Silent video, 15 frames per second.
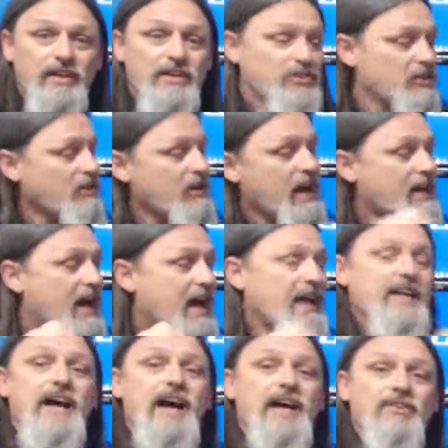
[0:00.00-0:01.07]
So you got
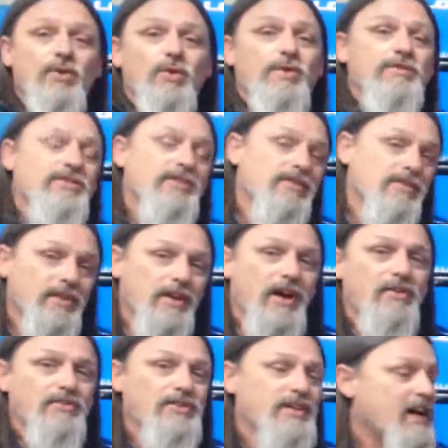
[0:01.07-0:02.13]
99 doors that are
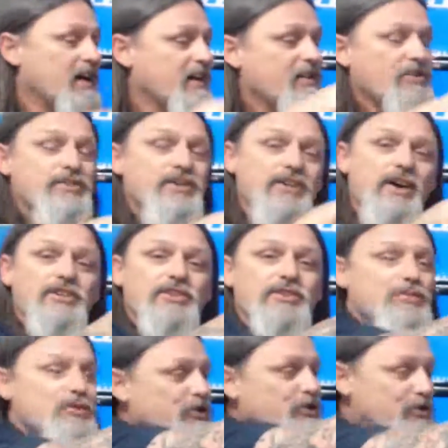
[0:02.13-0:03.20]
closed. There's
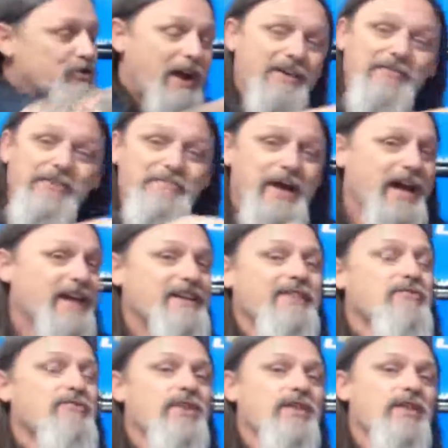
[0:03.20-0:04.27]
customers and traffic behind
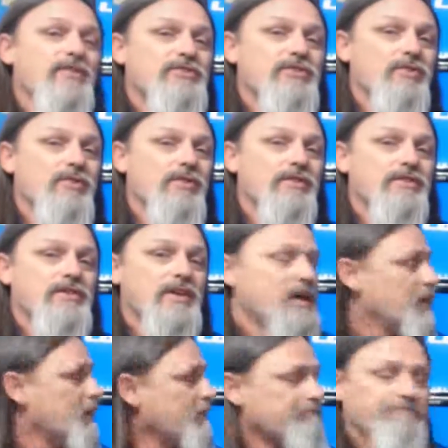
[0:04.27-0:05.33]
every one of those doors,
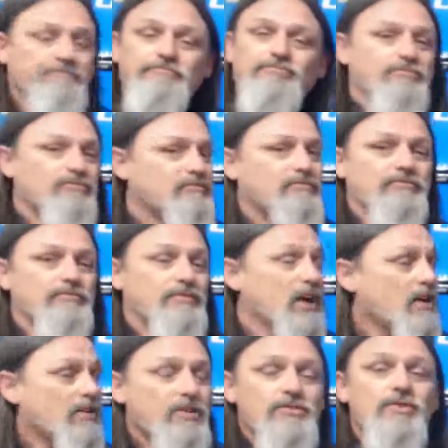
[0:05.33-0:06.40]
but
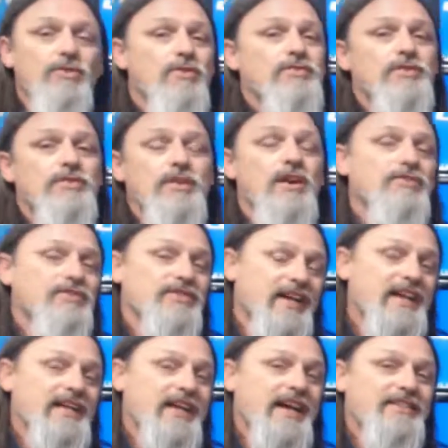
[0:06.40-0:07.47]
all those doors are closed.
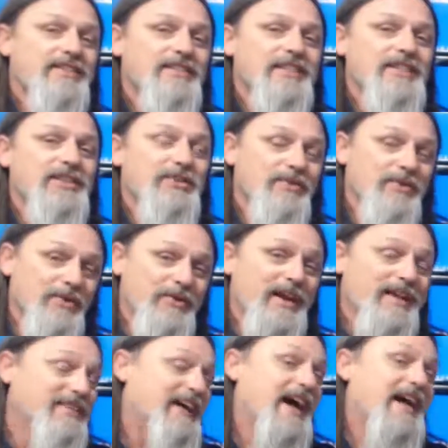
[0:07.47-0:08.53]
They can't see you.
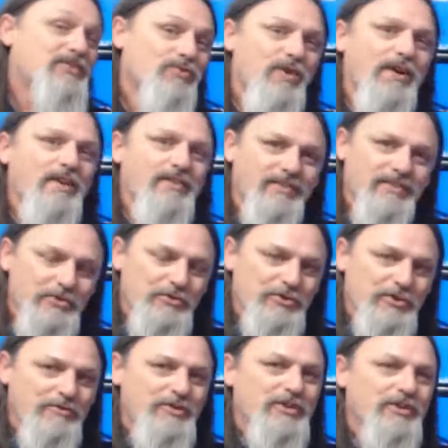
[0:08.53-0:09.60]
Okay, that's what
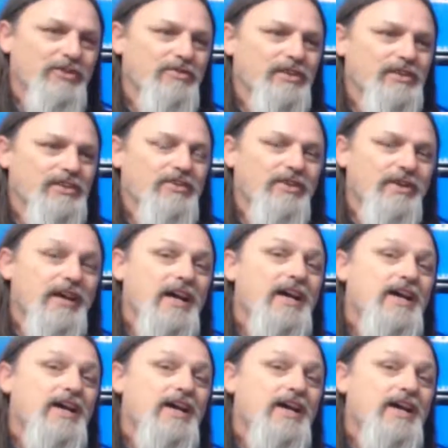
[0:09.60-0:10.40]
YouTube and Google is doing.